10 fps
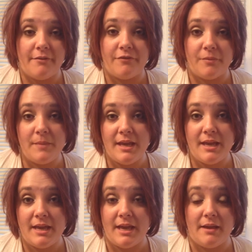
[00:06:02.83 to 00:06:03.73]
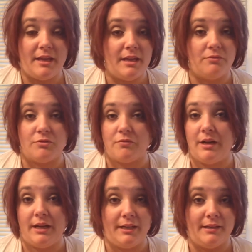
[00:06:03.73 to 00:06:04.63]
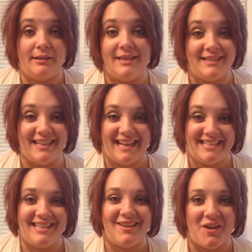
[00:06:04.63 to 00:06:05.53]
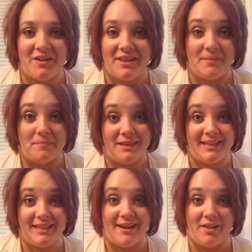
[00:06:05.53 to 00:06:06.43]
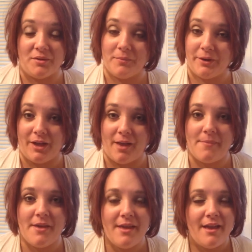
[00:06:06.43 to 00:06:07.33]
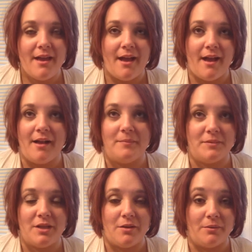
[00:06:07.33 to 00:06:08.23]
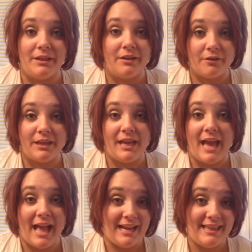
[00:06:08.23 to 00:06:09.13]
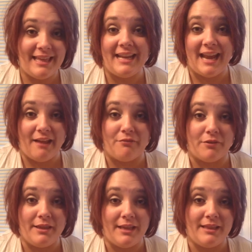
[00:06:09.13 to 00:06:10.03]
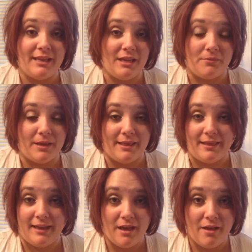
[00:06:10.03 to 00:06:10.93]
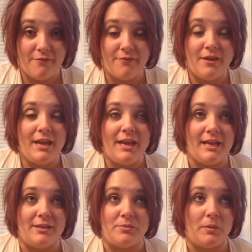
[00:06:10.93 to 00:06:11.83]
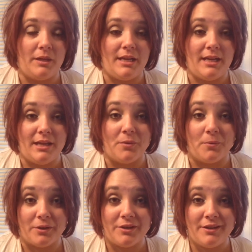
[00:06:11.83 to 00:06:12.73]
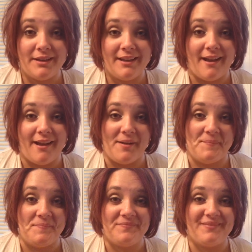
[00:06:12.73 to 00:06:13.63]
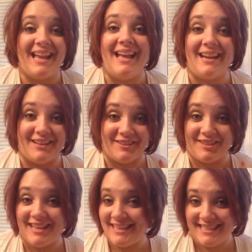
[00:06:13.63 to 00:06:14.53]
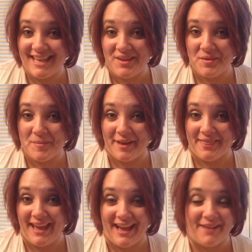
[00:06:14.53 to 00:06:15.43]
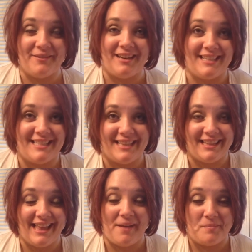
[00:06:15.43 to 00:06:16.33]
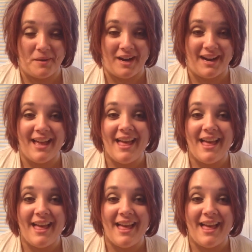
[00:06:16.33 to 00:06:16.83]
for me, he was running, as he called it, the $1 million workup. So literally anything and everything that you can think of is what he ordered. And I'll tell you about that when I get to the lab part.